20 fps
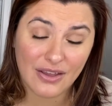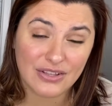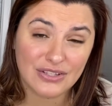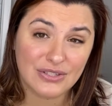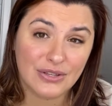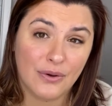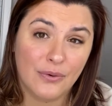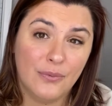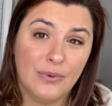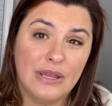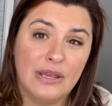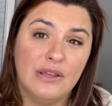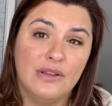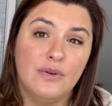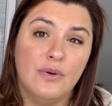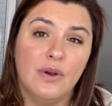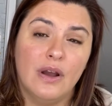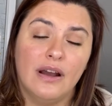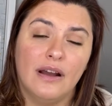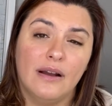So we,
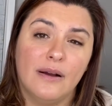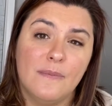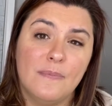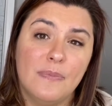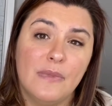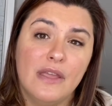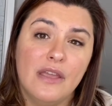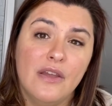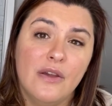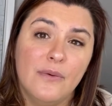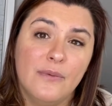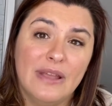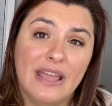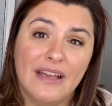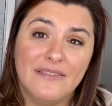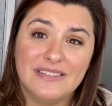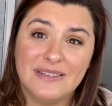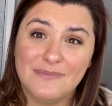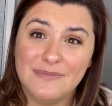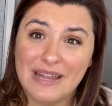um, we have some